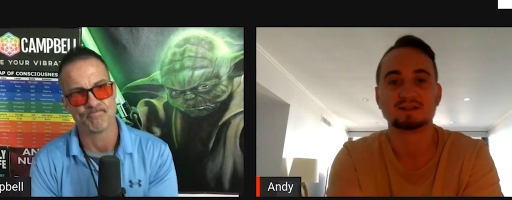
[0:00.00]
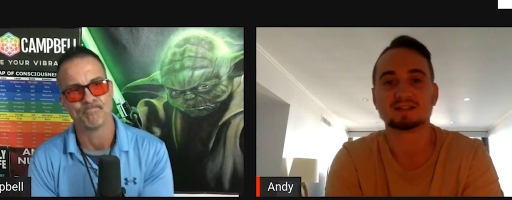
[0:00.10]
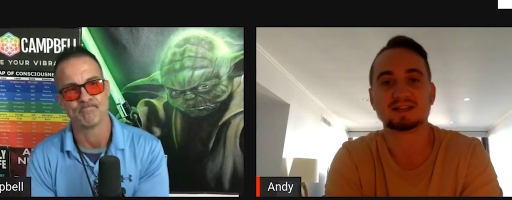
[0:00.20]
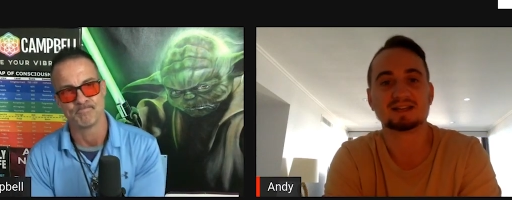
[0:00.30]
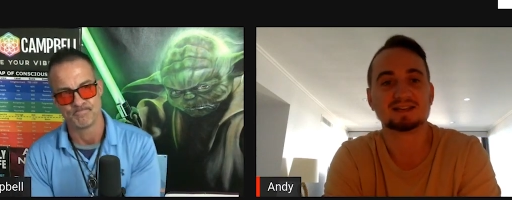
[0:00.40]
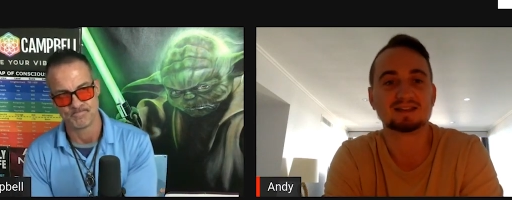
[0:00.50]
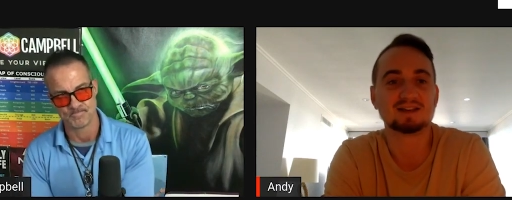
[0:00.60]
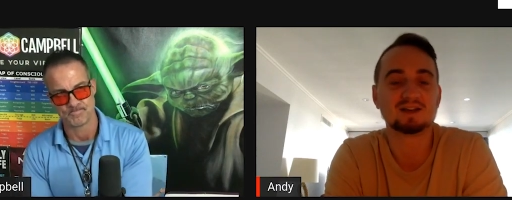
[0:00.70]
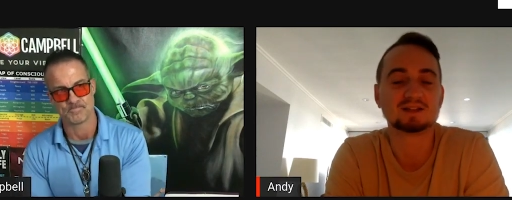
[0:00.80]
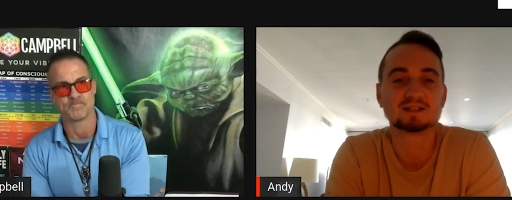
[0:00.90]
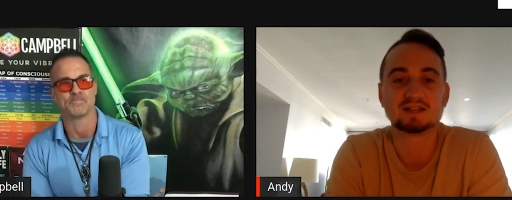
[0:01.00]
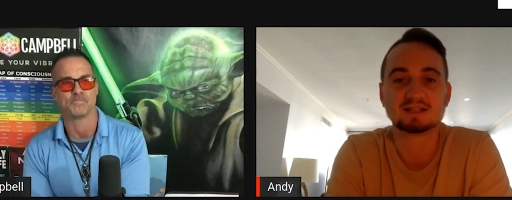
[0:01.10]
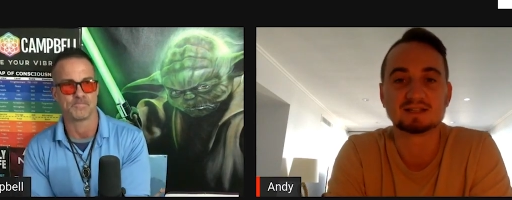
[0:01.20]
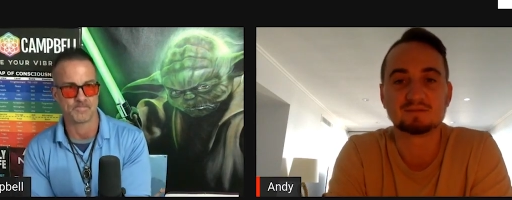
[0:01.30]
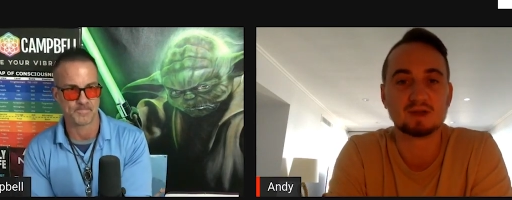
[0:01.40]
Speaker 1: You see, you know, it's
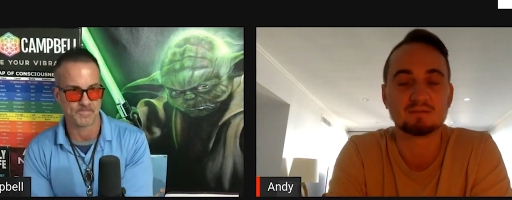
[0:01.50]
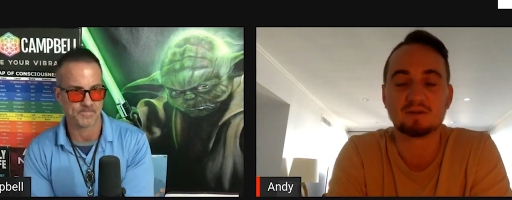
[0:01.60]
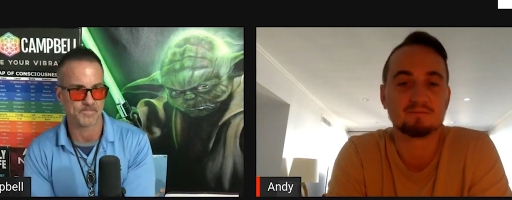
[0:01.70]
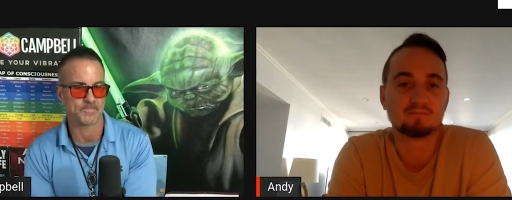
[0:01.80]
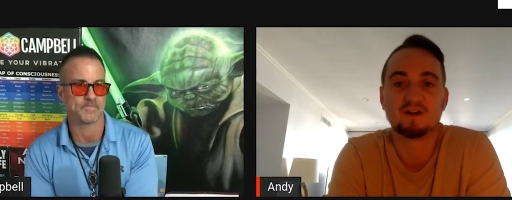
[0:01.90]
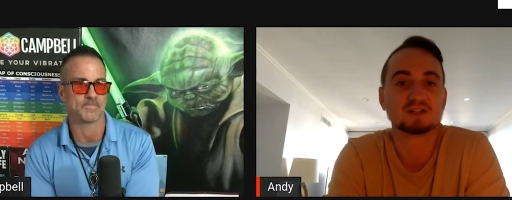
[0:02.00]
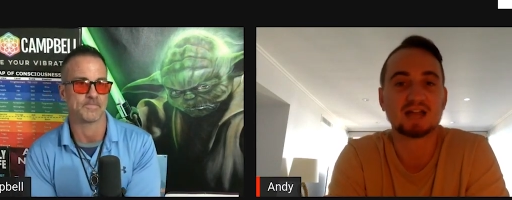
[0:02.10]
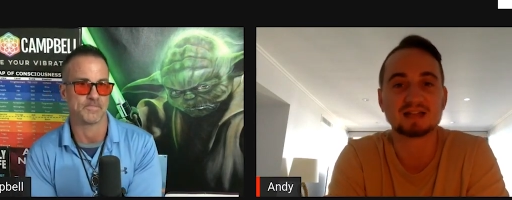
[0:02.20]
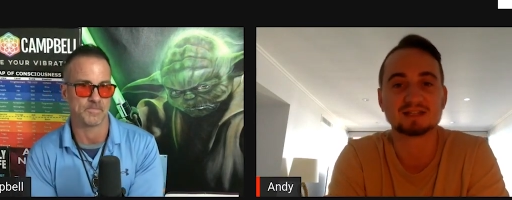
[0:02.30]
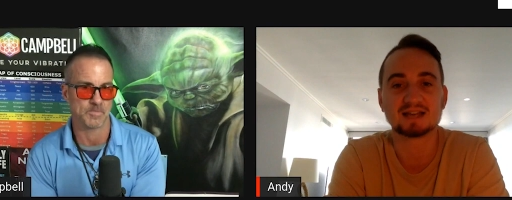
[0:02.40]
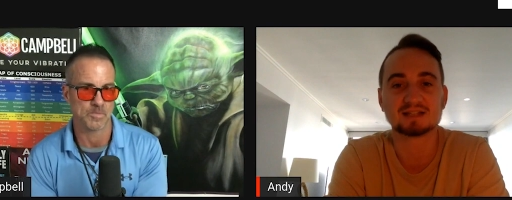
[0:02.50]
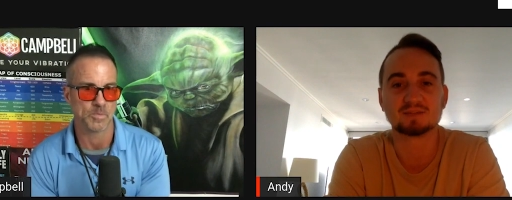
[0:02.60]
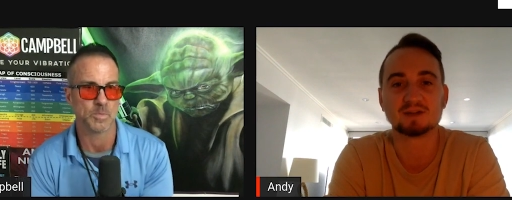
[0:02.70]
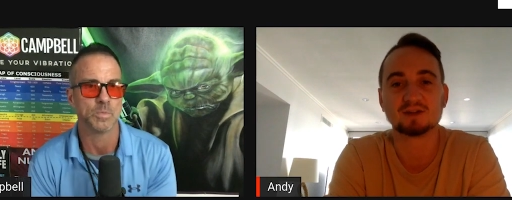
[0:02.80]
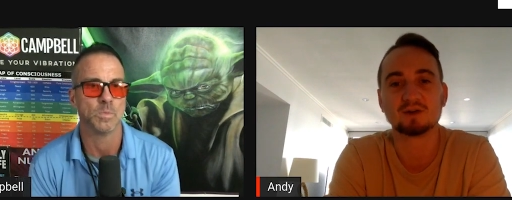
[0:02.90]
it's a, a first-hand
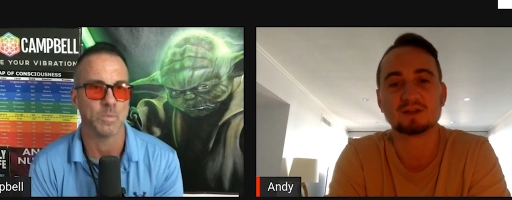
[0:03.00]
testimonial.